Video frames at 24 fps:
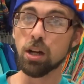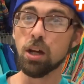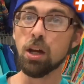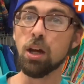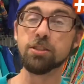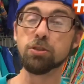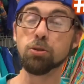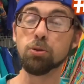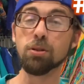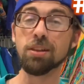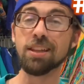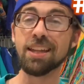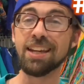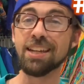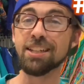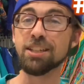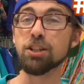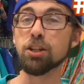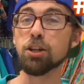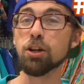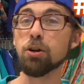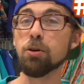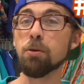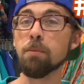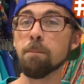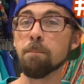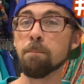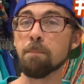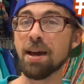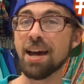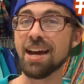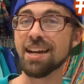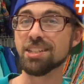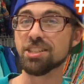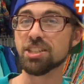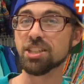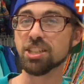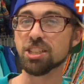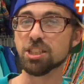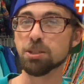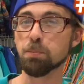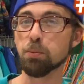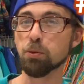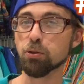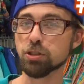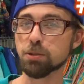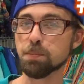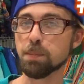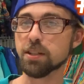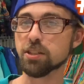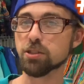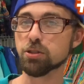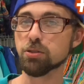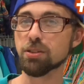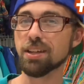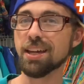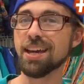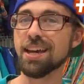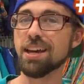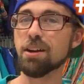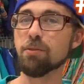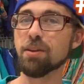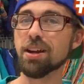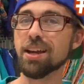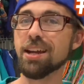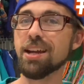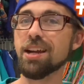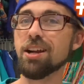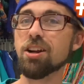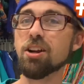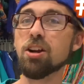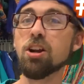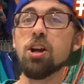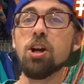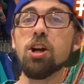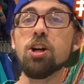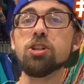This Orlando Magic Sports Specialty hat right here